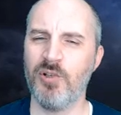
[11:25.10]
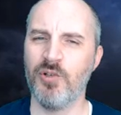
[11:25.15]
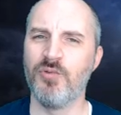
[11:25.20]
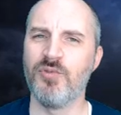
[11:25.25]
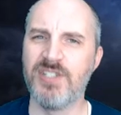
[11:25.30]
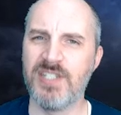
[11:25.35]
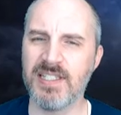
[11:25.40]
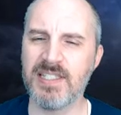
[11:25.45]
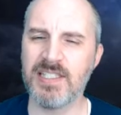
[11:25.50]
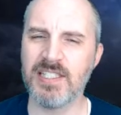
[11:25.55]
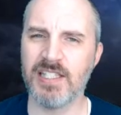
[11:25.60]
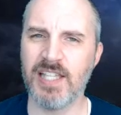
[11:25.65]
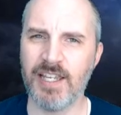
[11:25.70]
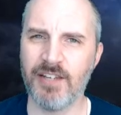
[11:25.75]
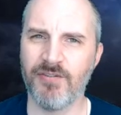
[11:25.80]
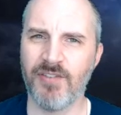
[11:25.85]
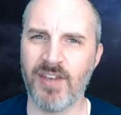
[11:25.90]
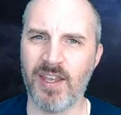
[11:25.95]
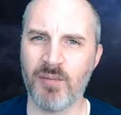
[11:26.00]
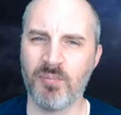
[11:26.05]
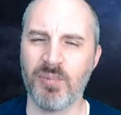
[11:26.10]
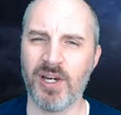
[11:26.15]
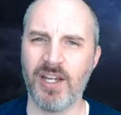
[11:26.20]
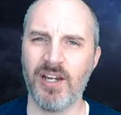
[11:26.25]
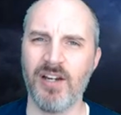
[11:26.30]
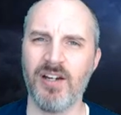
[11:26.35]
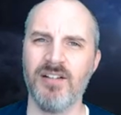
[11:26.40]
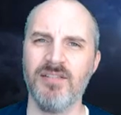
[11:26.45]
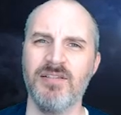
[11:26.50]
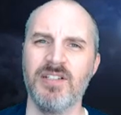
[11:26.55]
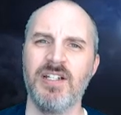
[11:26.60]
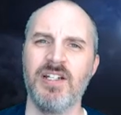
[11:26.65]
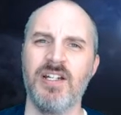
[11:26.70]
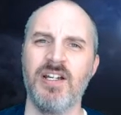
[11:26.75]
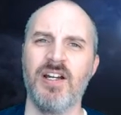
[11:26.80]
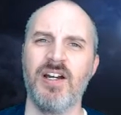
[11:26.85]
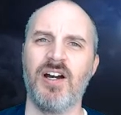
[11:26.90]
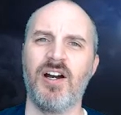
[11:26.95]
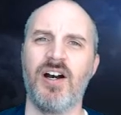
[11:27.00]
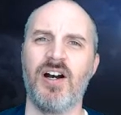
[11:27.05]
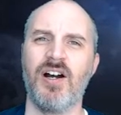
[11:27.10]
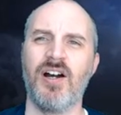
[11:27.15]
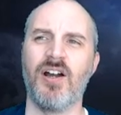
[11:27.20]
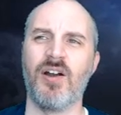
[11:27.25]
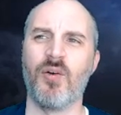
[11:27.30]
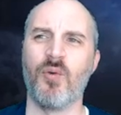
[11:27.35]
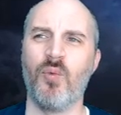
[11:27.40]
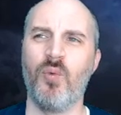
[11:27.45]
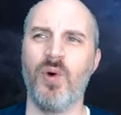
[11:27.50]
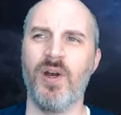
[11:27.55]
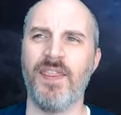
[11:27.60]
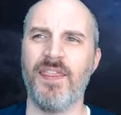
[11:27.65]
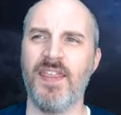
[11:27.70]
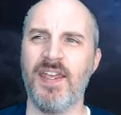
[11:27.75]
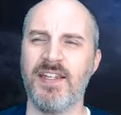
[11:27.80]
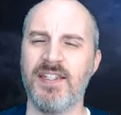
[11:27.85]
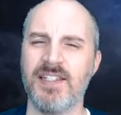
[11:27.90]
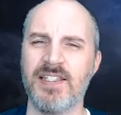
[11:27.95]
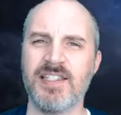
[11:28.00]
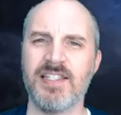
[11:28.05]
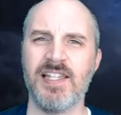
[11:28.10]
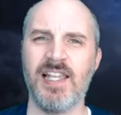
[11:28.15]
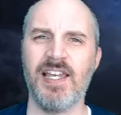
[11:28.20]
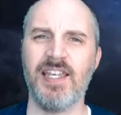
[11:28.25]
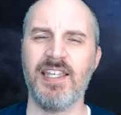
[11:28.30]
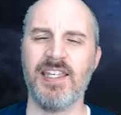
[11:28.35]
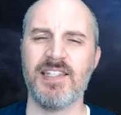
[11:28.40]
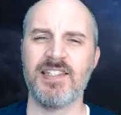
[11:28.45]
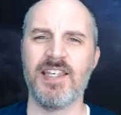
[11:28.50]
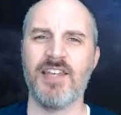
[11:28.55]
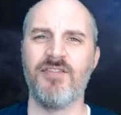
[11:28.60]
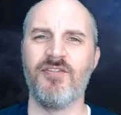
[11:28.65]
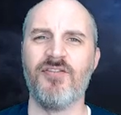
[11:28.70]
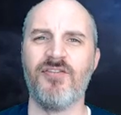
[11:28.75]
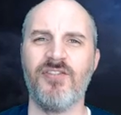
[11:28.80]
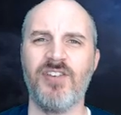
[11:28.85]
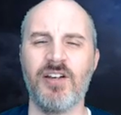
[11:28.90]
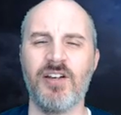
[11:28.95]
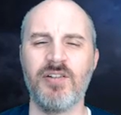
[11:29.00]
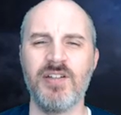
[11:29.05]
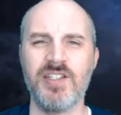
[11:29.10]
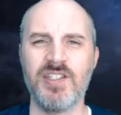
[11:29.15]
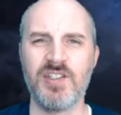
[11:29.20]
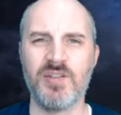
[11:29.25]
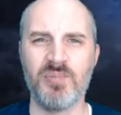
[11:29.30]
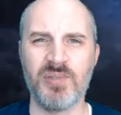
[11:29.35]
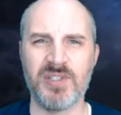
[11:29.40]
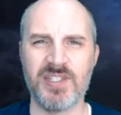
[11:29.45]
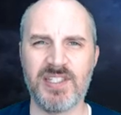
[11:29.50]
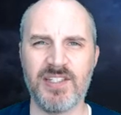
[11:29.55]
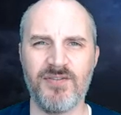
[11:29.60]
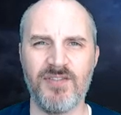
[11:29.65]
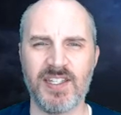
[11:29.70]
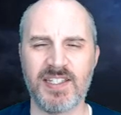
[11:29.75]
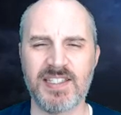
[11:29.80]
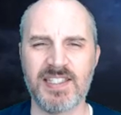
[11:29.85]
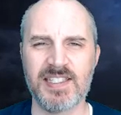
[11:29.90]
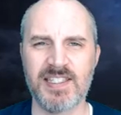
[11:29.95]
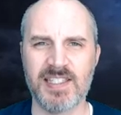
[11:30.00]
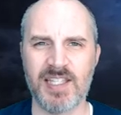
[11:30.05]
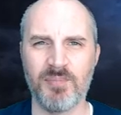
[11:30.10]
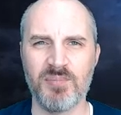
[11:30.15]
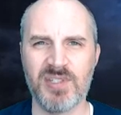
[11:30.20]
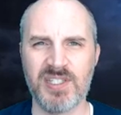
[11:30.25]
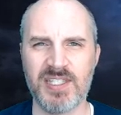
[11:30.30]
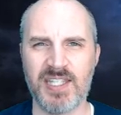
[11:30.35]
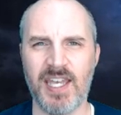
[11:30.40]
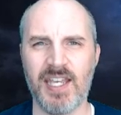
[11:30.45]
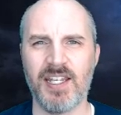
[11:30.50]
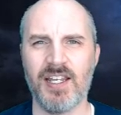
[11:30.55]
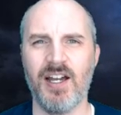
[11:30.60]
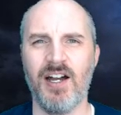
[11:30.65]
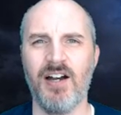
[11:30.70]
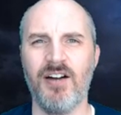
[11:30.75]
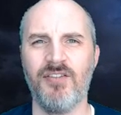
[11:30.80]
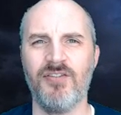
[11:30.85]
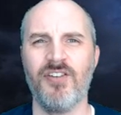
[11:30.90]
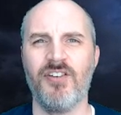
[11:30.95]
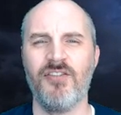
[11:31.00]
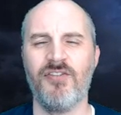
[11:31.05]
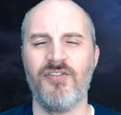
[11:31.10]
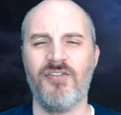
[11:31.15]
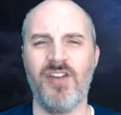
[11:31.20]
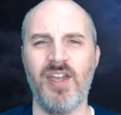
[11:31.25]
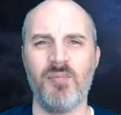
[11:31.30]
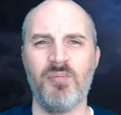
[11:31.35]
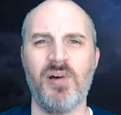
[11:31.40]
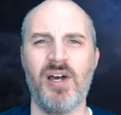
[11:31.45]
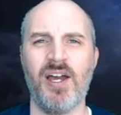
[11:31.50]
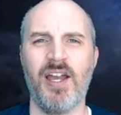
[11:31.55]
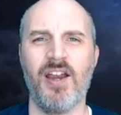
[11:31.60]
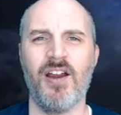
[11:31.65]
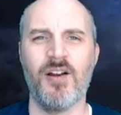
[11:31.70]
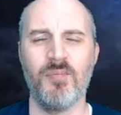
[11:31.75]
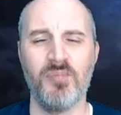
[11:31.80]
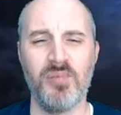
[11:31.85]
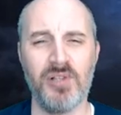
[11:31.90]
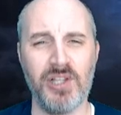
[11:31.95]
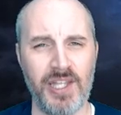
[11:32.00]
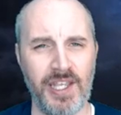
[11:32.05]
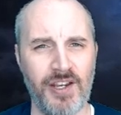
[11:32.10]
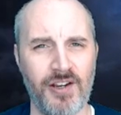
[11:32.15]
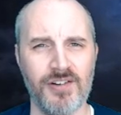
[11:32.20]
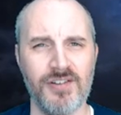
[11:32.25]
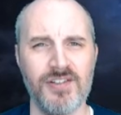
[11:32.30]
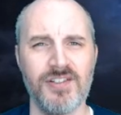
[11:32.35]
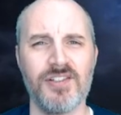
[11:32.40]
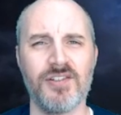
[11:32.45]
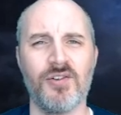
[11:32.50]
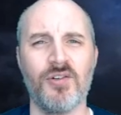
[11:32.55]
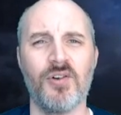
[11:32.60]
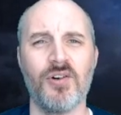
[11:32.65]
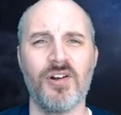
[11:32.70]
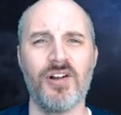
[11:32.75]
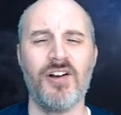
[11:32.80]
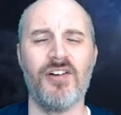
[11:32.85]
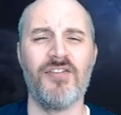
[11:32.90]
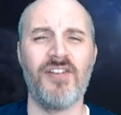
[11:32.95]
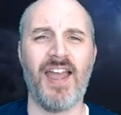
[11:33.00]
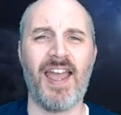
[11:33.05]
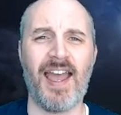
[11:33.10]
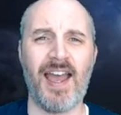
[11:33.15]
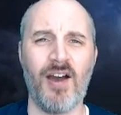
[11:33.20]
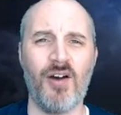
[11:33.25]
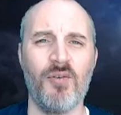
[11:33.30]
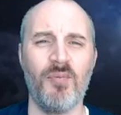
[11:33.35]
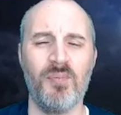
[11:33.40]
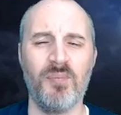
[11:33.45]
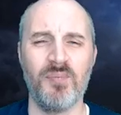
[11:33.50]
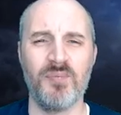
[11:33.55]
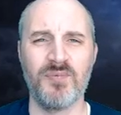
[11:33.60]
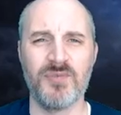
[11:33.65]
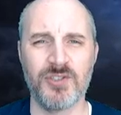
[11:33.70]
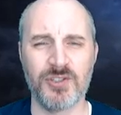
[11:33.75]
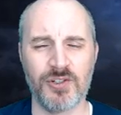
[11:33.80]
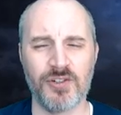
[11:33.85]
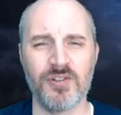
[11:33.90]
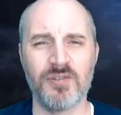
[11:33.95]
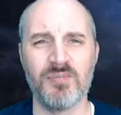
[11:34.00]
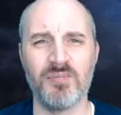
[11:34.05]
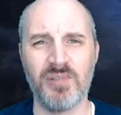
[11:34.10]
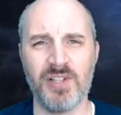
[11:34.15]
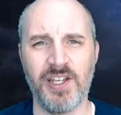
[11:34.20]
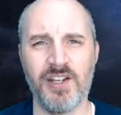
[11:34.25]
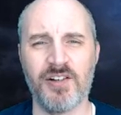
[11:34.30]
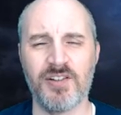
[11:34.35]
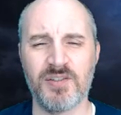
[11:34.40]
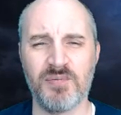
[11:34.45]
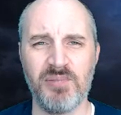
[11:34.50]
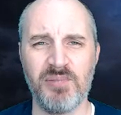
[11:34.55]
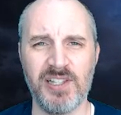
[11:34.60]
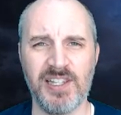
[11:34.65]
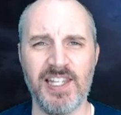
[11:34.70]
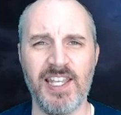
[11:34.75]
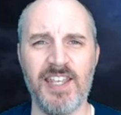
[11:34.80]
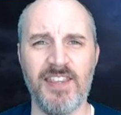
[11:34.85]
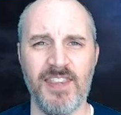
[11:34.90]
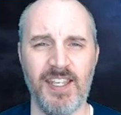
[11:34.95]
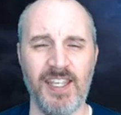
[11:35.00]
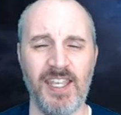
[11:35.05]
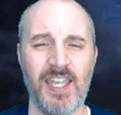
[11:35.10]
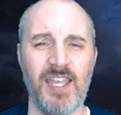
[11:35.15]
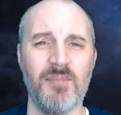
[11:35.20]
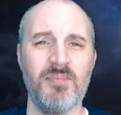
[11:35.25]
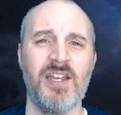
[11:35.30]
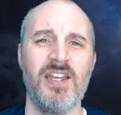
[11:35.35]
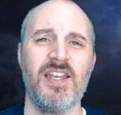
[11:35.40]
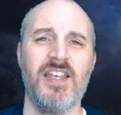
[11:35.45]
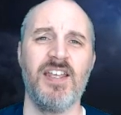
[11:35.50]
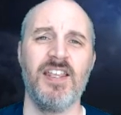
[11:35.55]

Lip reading: dislike Vampire, what they dislike is a very specific subset of Vampire players, or of how certain players play the game.